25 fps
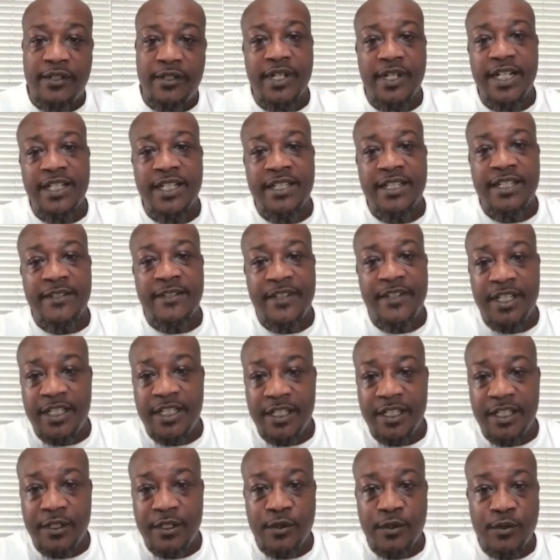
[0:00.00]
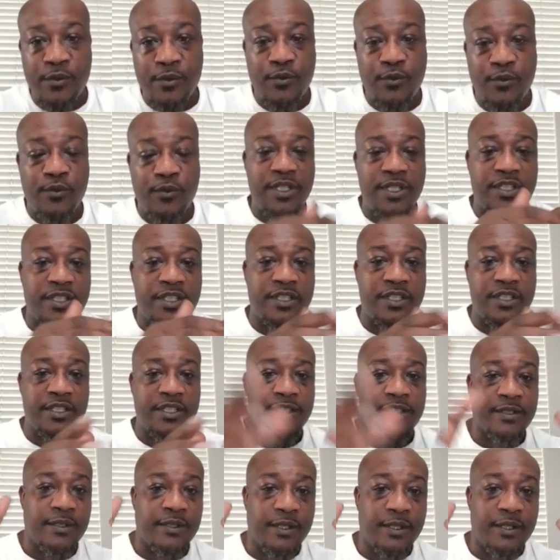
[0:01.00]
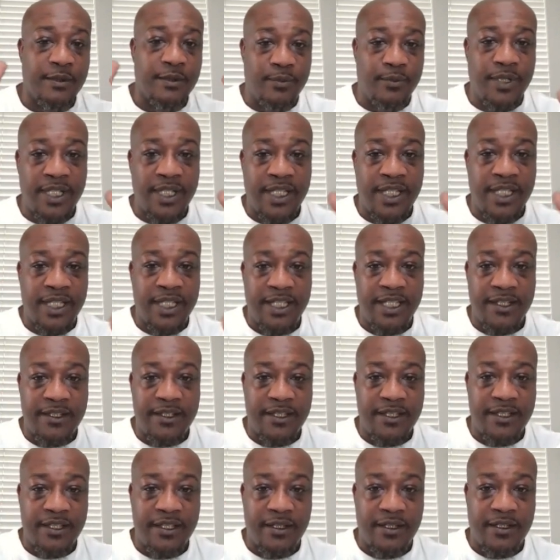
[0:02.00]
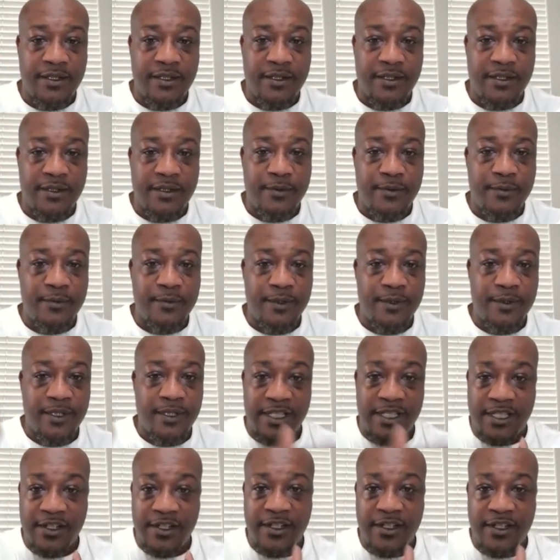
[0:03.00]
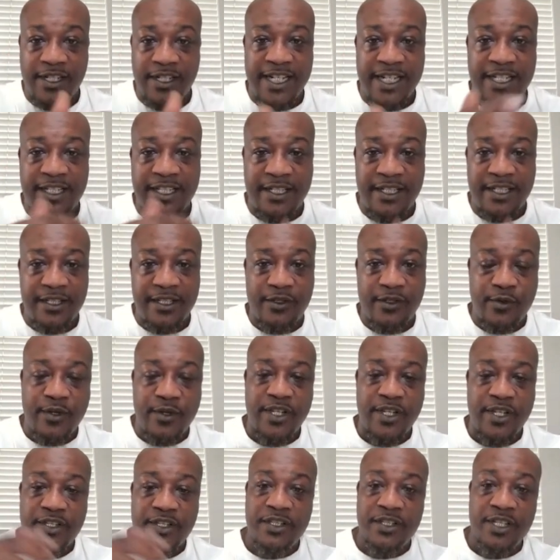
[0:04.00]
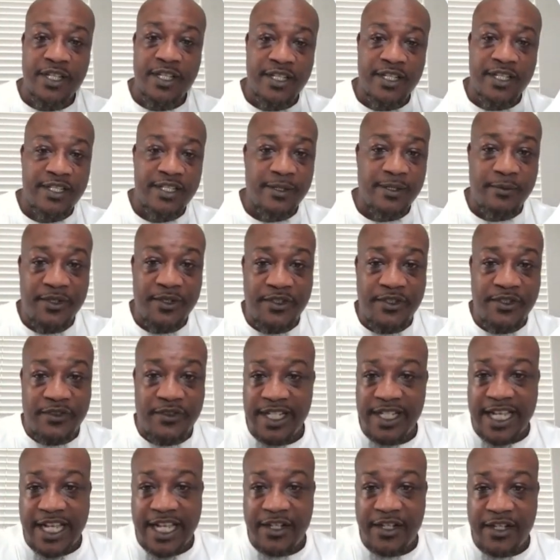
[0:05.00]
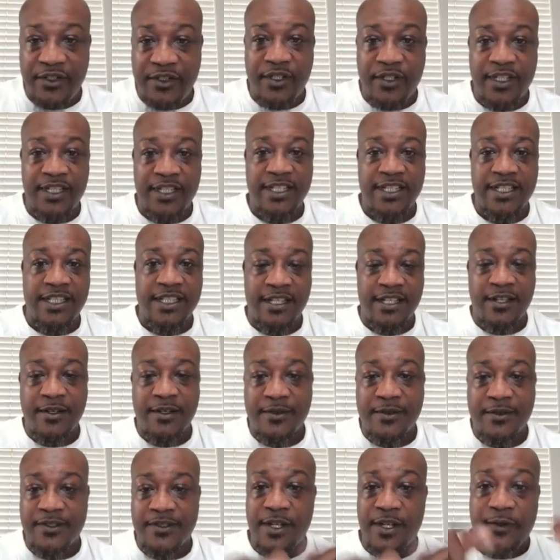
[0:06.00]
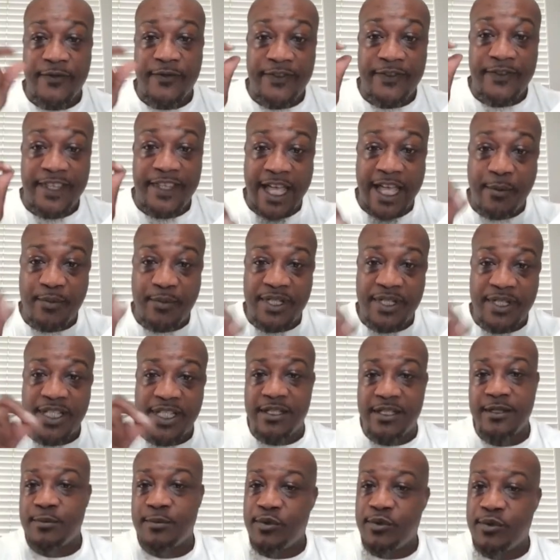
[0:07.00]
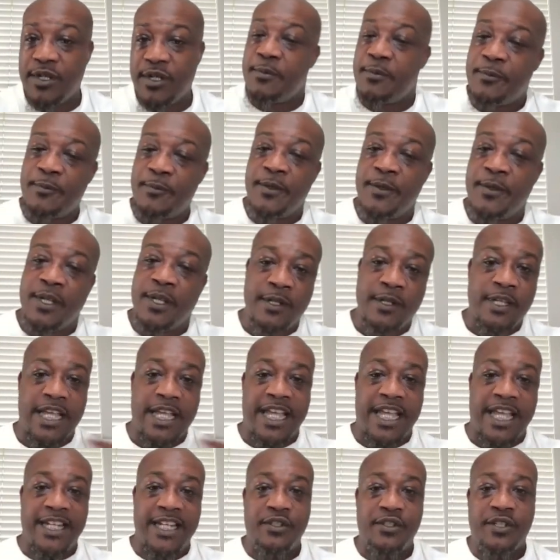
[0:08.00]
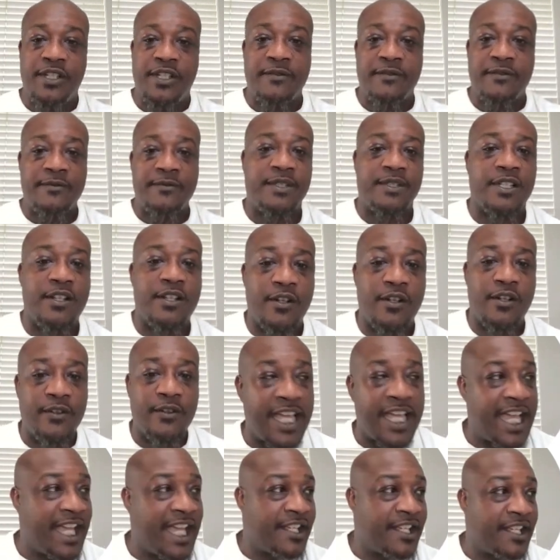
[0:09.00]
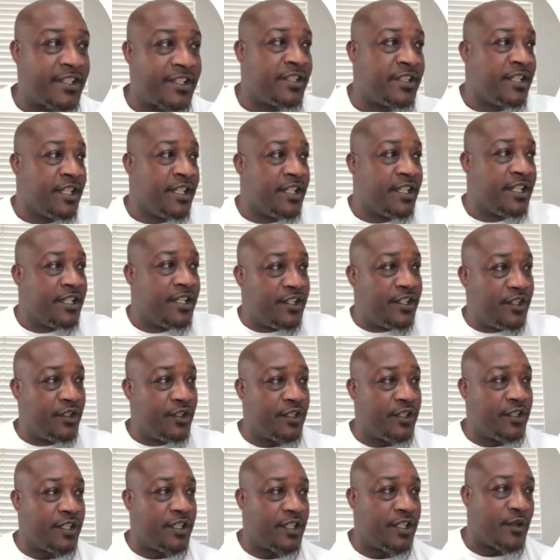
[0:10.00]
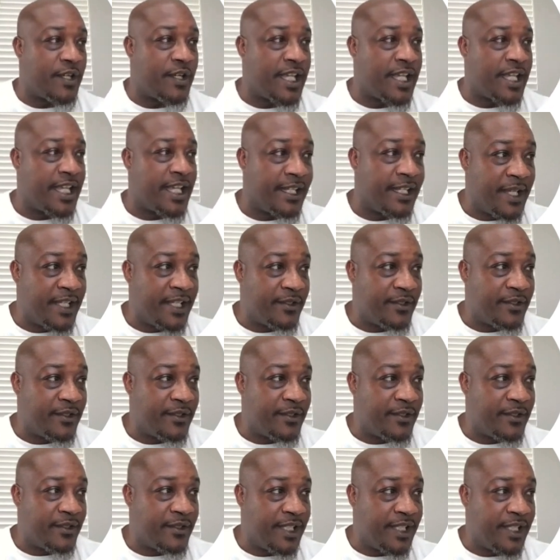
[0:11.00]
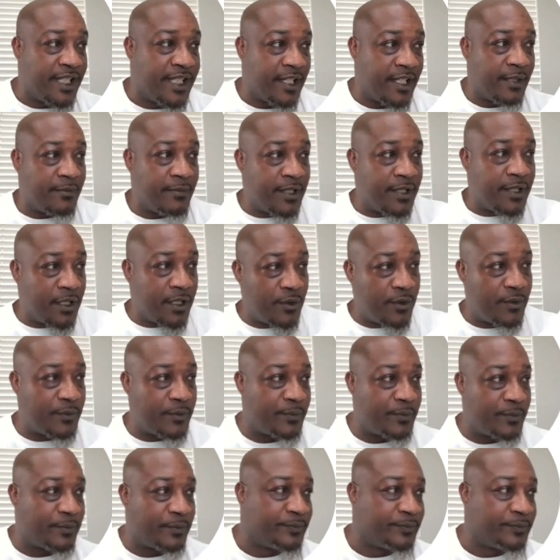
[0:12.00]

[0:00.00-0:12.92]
created the video, which is putting in the turning that into a question, demonstrate how you're gonna solve that particular problem, and then you give them the call to action. You can go ahead and manually upload